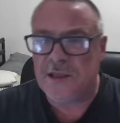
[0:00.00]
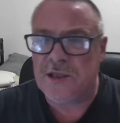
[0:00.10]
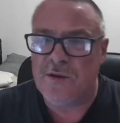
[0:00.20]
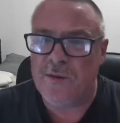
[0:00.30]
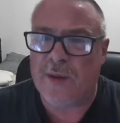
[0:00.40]

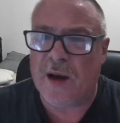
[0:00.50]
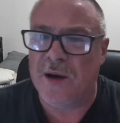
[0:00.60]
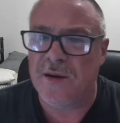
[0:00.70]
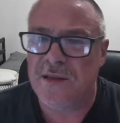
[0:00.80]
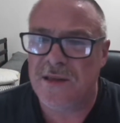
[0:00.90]

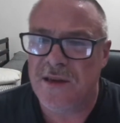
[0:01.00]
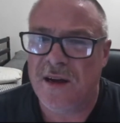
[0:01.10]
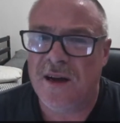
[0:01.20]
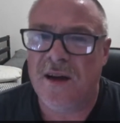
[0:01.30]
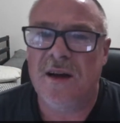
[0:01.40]
oppose
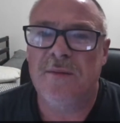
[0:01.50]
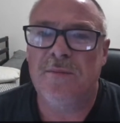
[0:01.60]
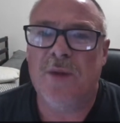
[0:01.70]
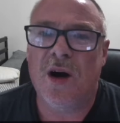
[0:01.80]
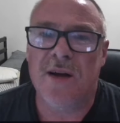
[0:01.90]

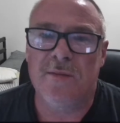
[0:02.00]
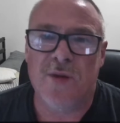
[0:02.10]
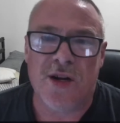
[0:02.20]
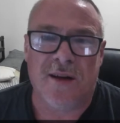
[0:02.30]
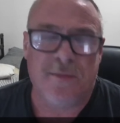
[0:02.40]
my own
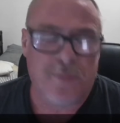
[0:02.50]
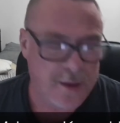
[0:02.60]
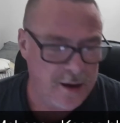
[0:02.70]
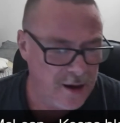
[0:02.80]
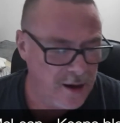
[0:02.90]
murder.
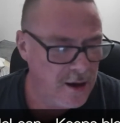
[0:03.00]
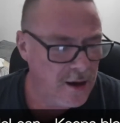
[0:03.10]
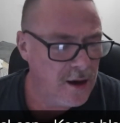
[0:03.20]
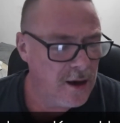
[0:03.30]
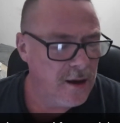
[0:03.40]

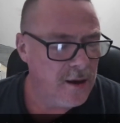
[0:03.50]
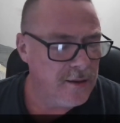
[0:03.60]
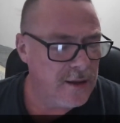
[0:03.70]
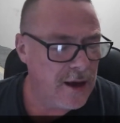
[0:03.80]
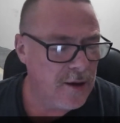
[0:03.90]

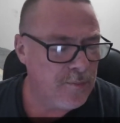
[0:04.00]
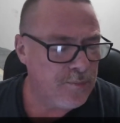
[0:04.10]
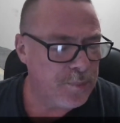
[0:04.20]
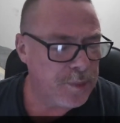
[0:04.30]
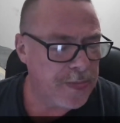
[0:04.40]
Now,
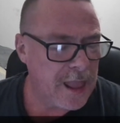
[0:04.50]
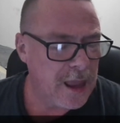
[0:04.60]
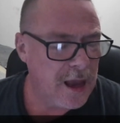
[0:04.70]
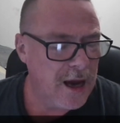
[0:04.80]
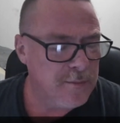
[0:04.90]

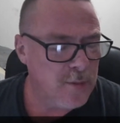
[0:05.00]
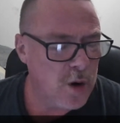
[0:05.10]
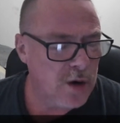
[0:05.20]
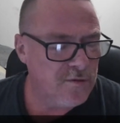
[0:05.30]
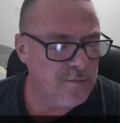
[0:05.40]
it
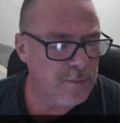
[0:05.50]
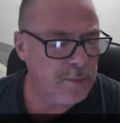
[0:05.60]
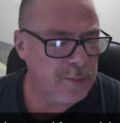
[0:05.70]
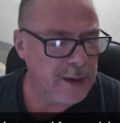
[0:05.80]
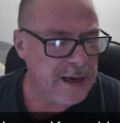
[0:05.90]
might have
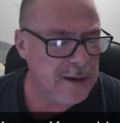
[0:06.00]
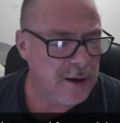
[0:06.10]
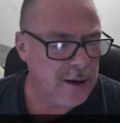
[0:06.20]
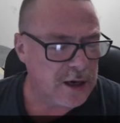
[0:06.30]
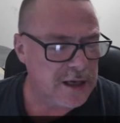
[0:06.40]
been a
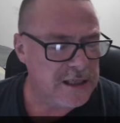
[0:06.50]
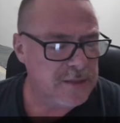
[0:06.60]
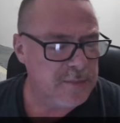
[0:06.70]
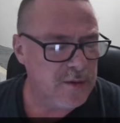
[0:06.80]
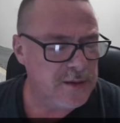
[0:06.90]

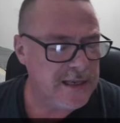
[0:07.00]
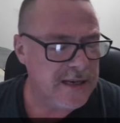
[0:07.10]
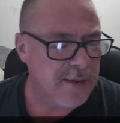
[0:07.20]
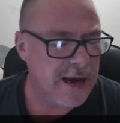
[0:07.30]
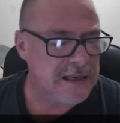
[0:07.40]
conspiracy to
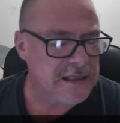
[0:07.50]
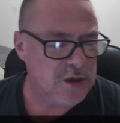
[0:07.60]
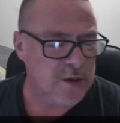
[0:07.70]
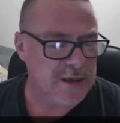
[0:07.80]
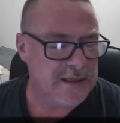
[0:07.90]

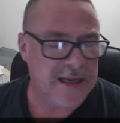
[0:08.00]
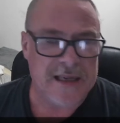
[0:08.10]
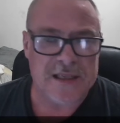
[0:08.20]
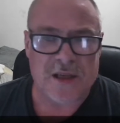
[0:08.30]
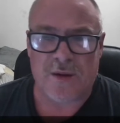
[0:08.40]
manslaughter,
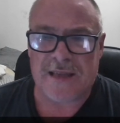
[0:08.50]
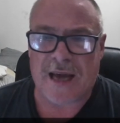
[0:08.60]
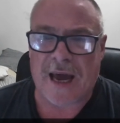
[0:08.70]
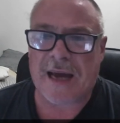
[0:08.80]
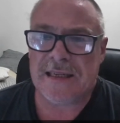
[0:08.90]
seeing as I was
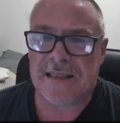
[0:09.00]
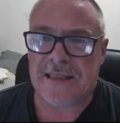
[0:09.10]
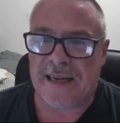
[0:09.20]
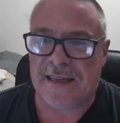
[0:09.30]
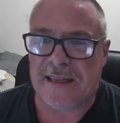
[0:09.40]

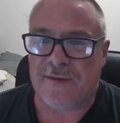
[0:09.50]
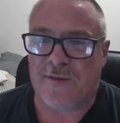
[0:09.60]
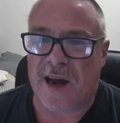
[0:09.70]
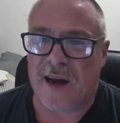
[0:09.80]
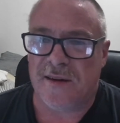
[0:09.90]
accidentally
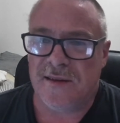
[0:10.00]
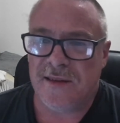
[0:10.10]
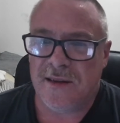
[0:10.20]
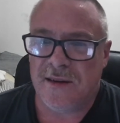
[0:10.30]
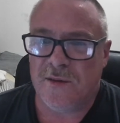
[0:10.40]
found
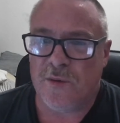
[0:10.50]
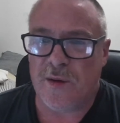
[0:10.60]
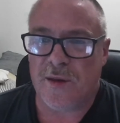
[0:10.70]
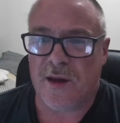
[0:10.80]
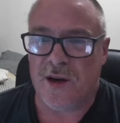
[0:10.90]

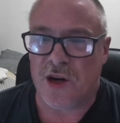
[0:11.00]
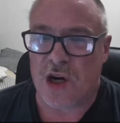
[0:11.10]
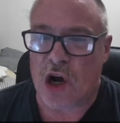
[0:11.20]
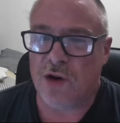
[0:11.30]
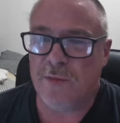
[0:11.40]
with
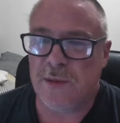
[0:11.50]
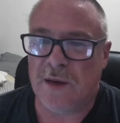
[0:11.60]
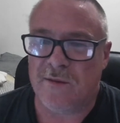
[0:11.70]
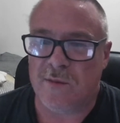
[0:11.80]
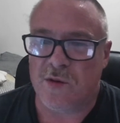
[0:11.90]
no
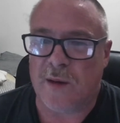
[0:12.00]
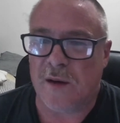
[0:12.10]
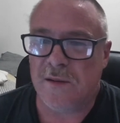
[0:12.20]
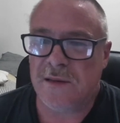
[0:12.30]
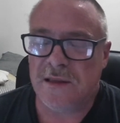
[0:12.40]
observable
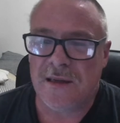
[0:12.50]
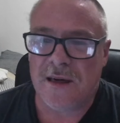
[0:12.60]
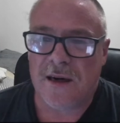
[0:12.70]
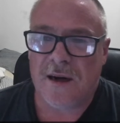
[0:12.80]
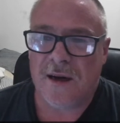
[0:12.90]
pulse
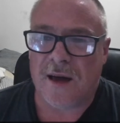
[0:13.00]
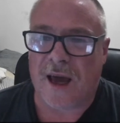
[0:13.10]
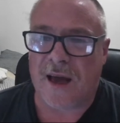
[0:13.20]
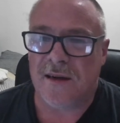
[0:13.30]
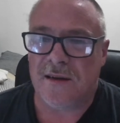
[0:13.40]

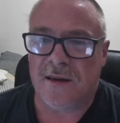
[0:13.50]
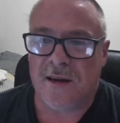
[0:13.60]
and